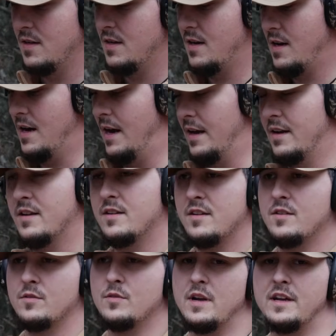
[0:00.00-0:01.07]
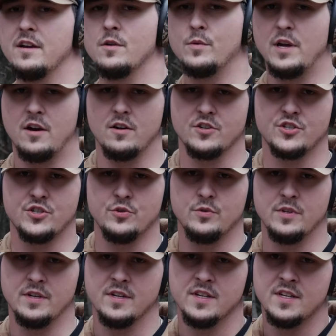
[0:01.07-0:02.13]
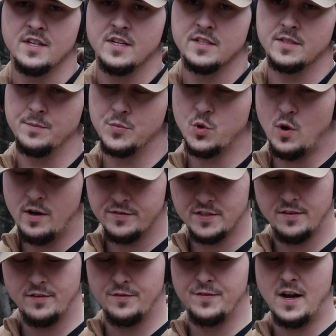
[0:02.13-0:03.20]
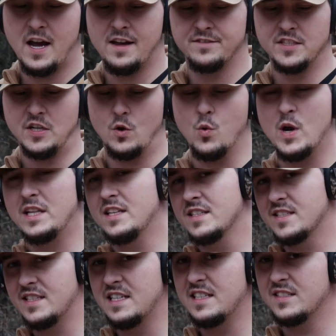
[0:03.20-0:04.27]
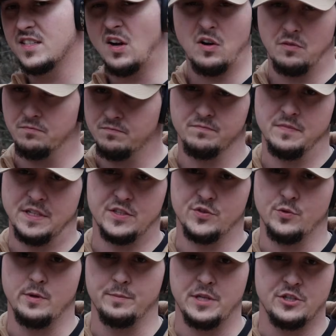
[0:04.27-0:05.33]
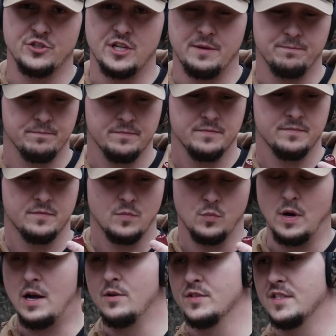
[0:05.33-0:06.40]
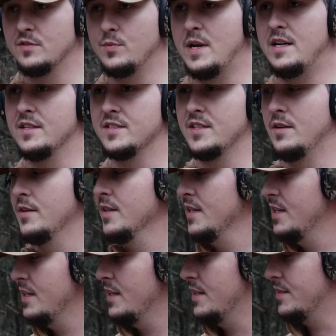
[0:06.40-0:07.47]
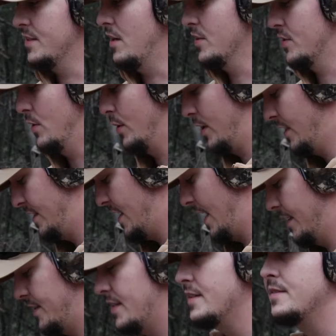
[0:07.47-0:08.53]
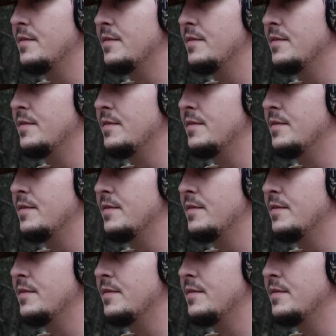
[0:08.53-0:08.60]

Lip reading: All right, right here we are shooting some 1275s, Aquilas. These are extremely cheap rounds as well, so this is also a good test.